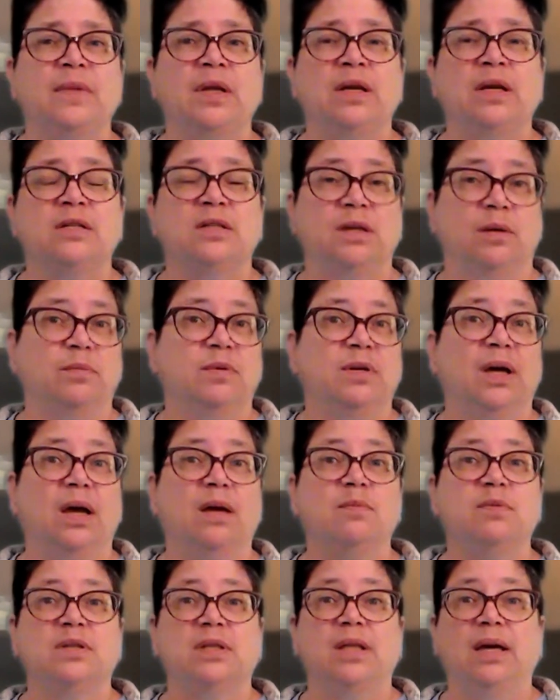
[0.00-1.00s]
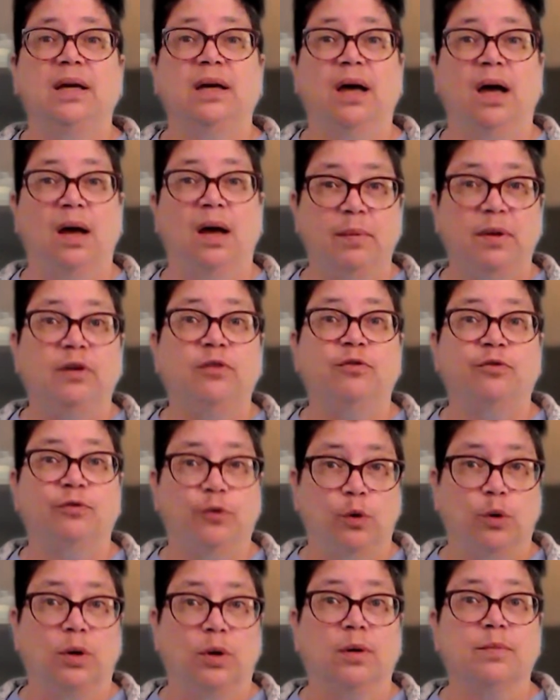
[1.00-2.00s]
Sometimes they come in
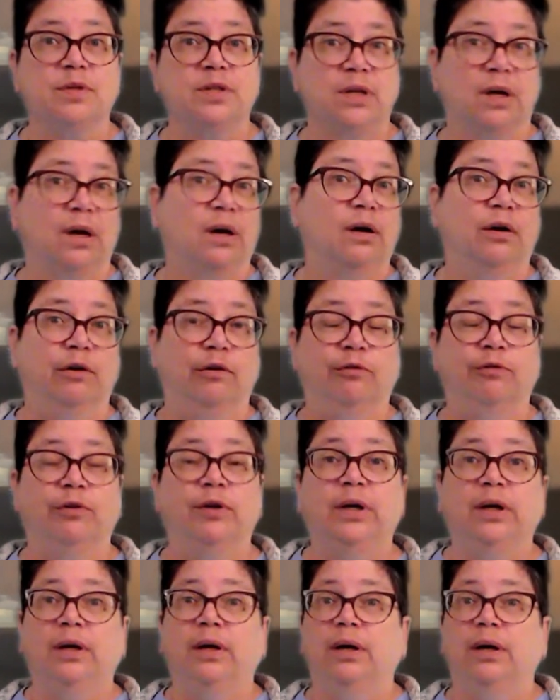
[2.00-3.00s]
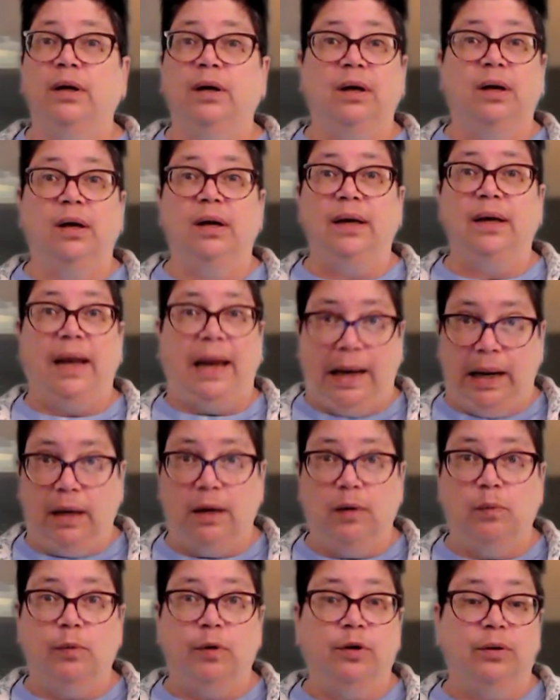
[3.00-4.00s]
forms of an
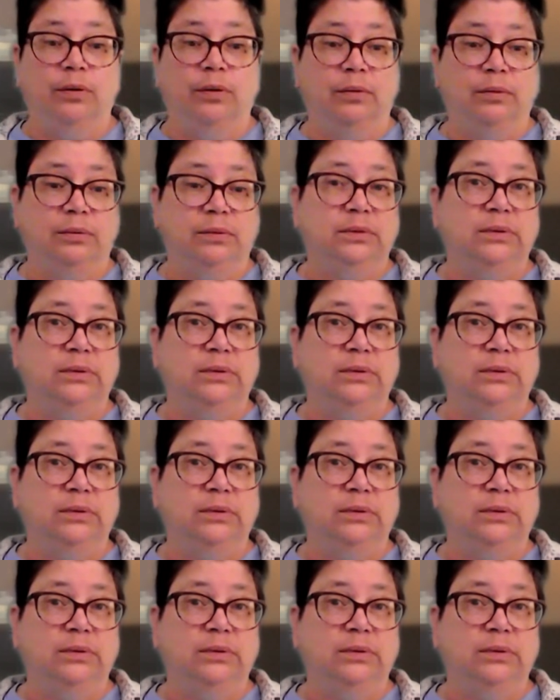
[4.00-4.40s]
animal,